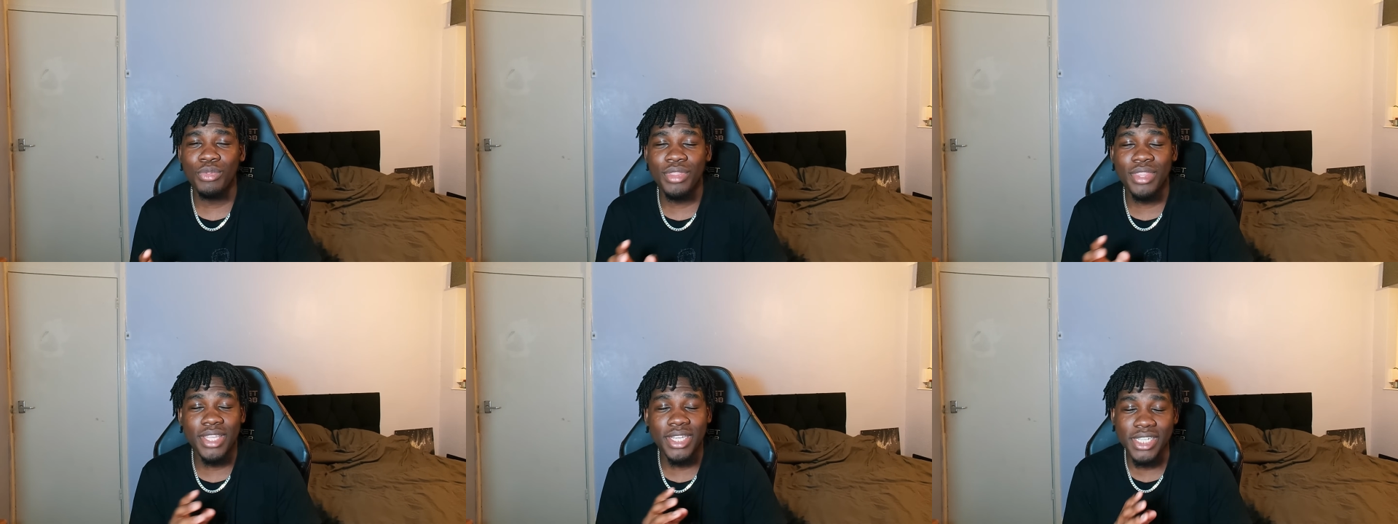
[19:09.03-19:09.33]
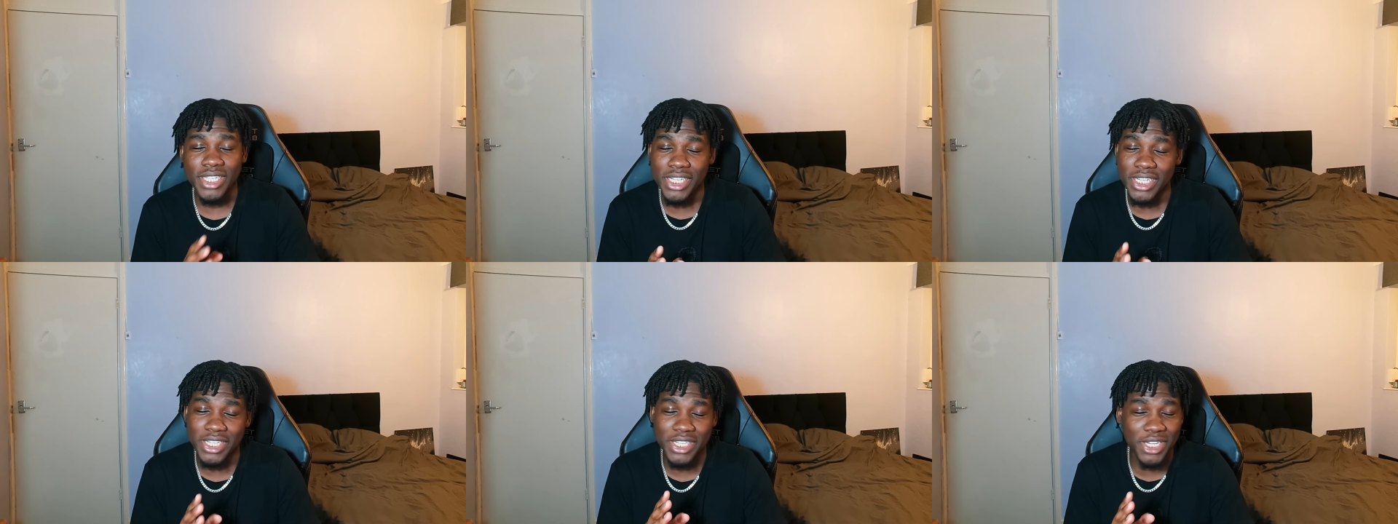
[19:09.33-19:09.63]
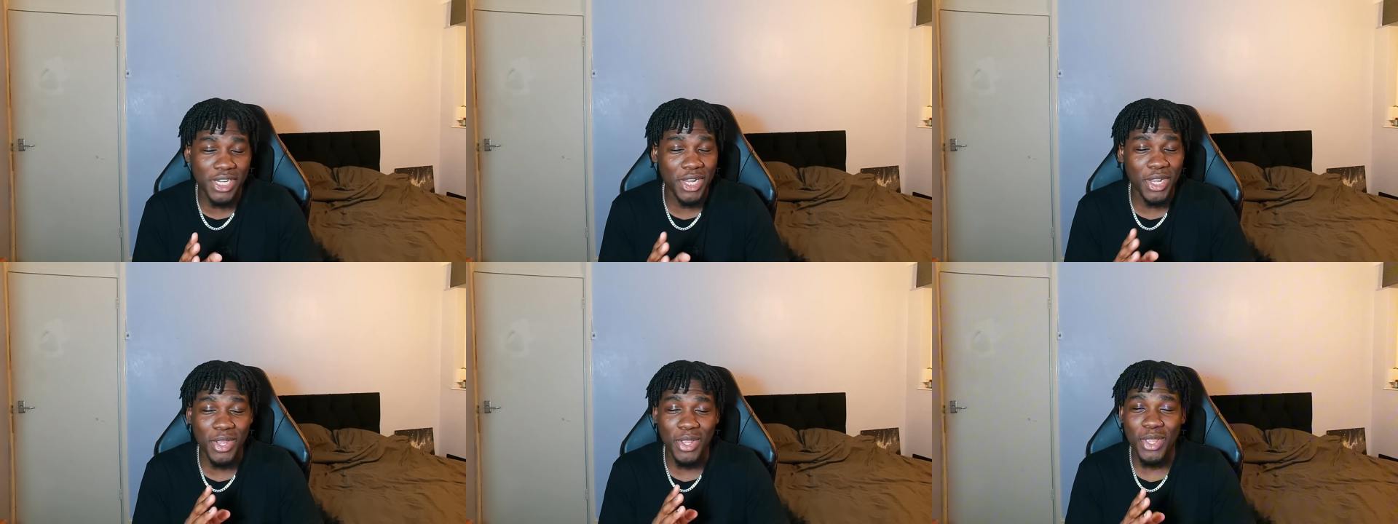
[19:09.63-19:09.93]
this
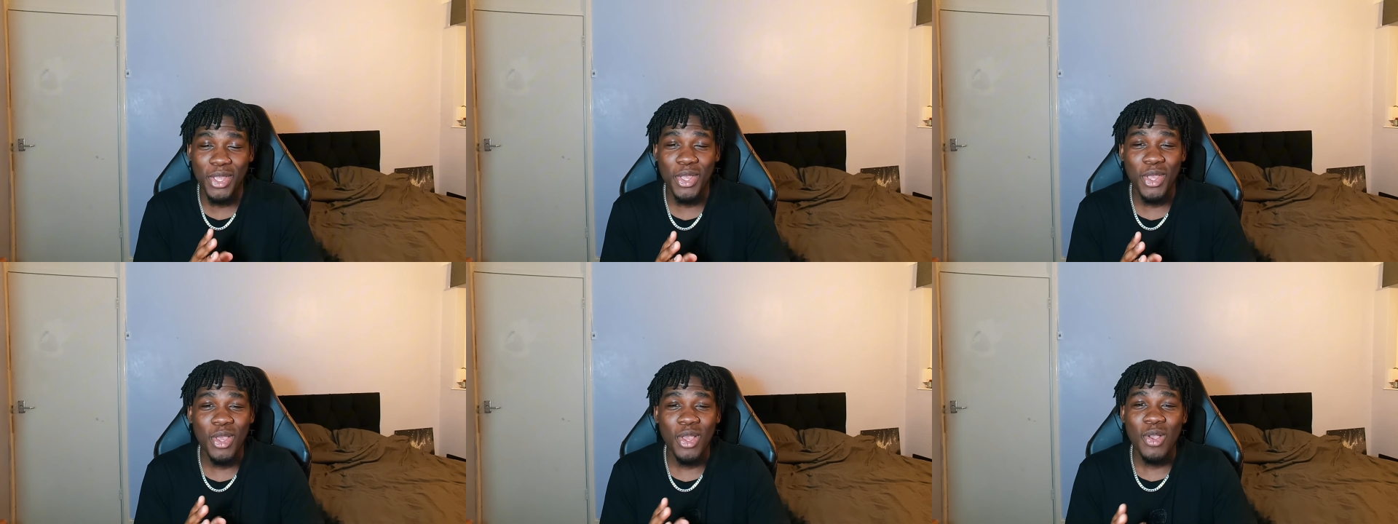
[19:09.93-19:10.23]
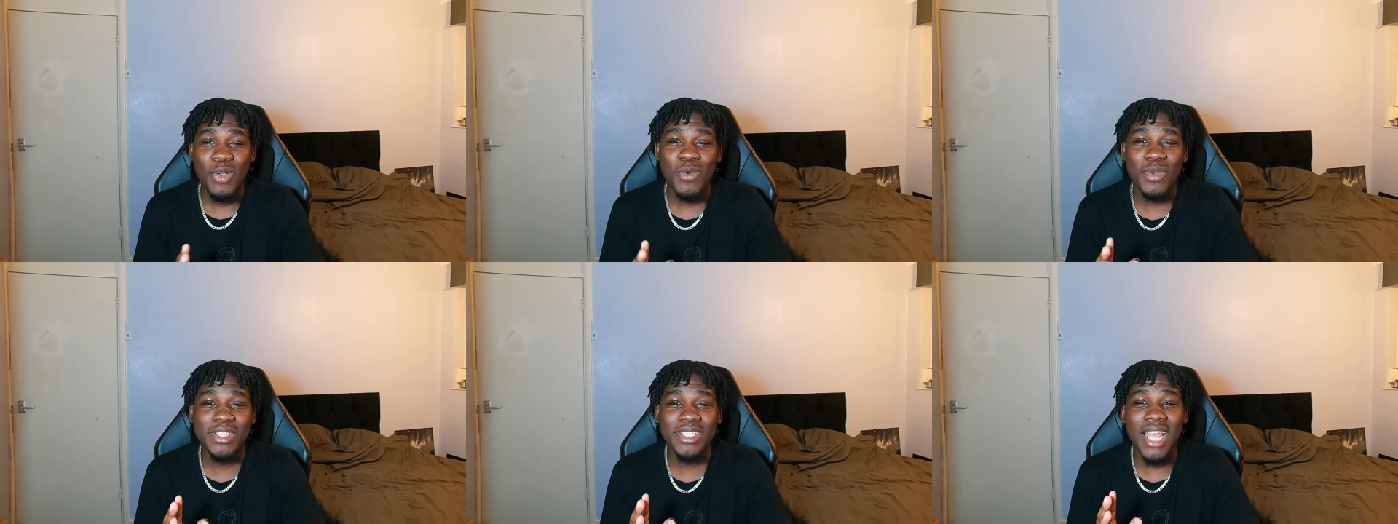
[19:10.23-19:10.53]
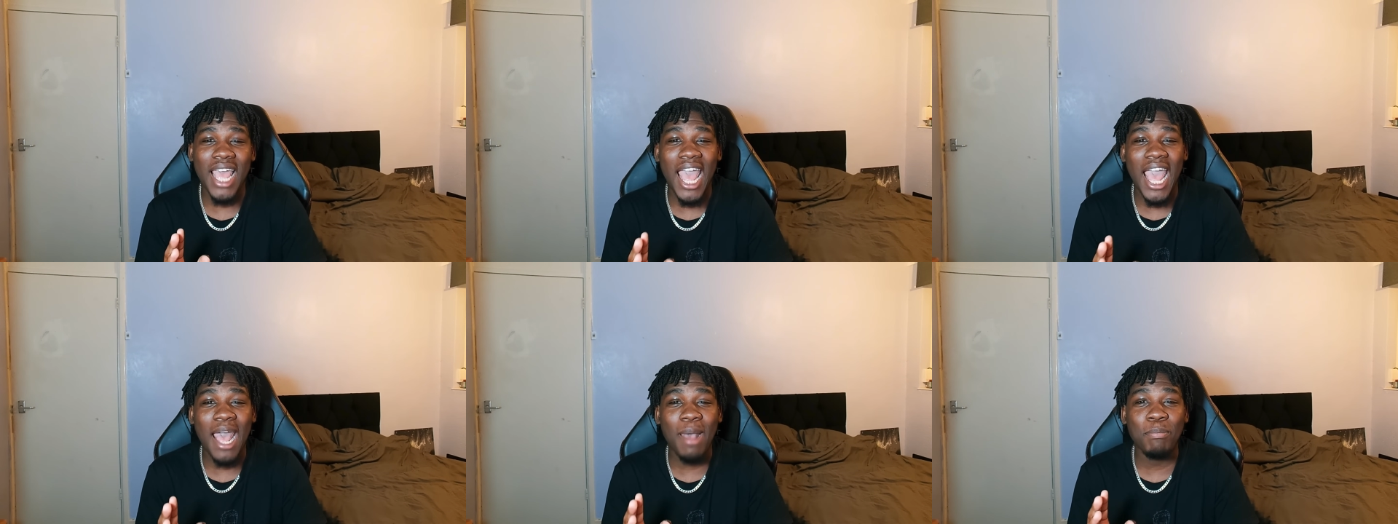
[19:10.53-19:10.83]
shit was
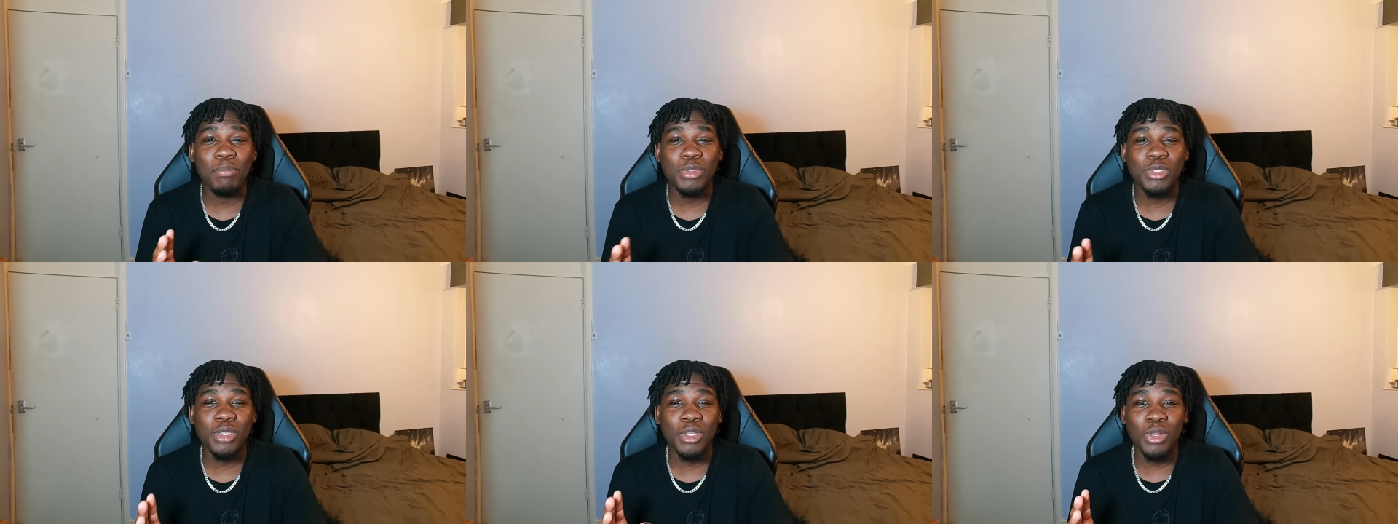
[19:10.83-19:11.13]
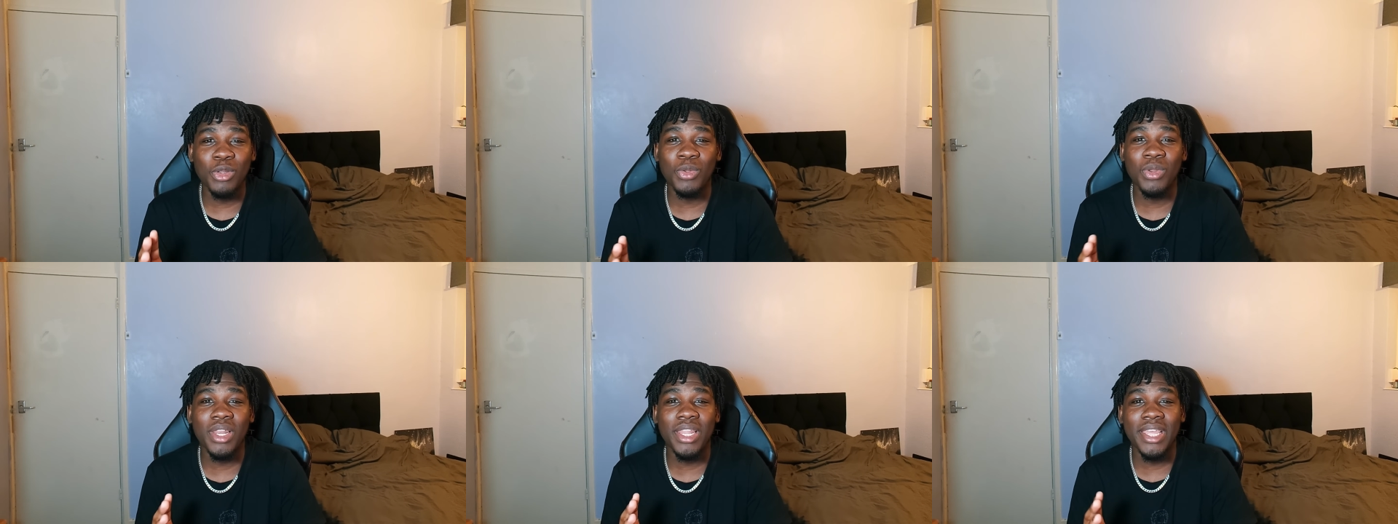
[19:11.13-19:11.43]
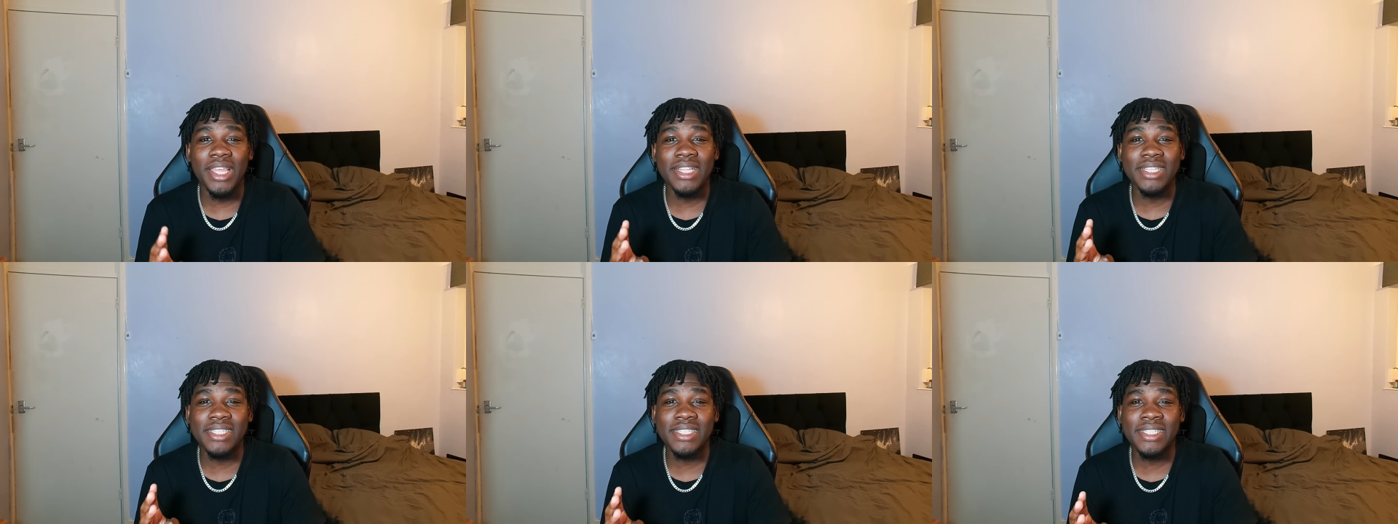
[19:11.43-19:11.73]

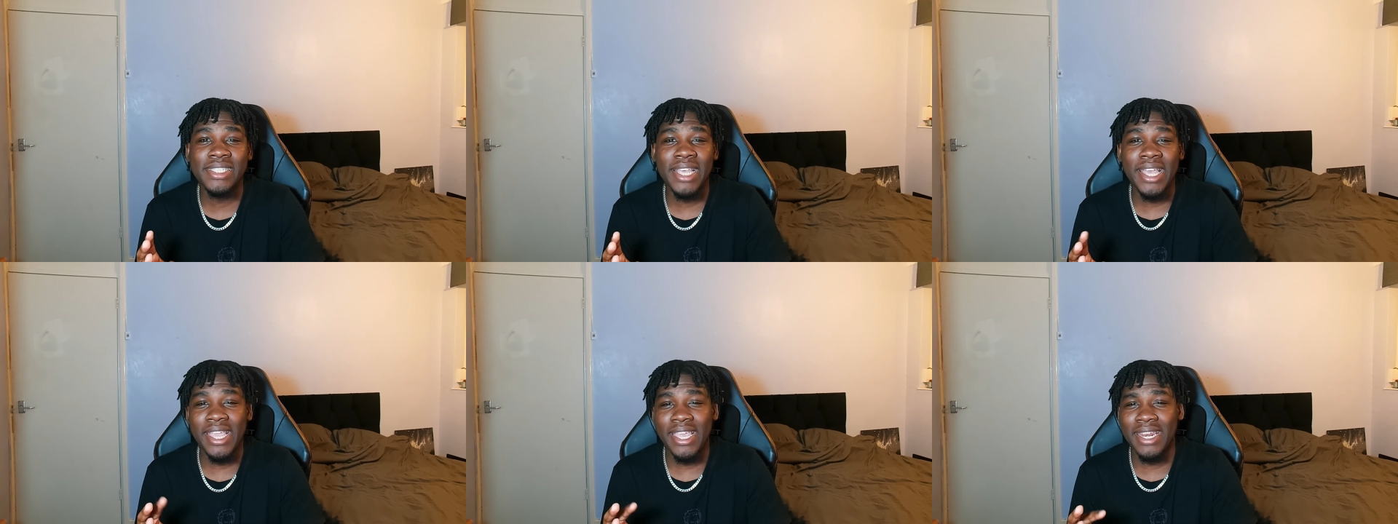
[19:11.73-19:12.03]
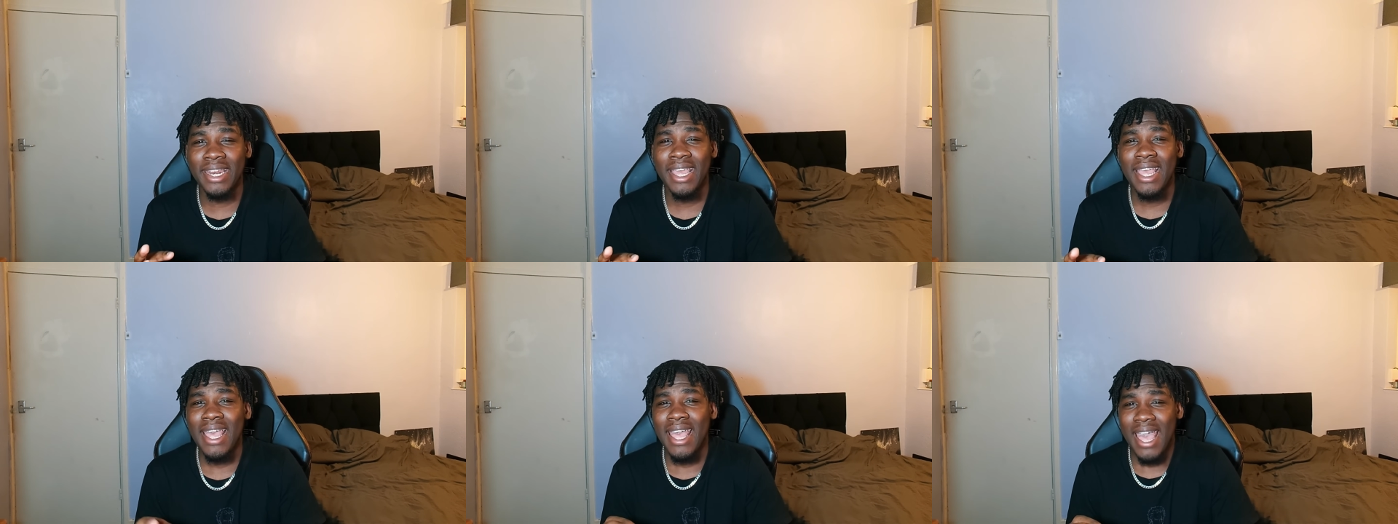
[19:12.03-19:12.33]
absolutely insane.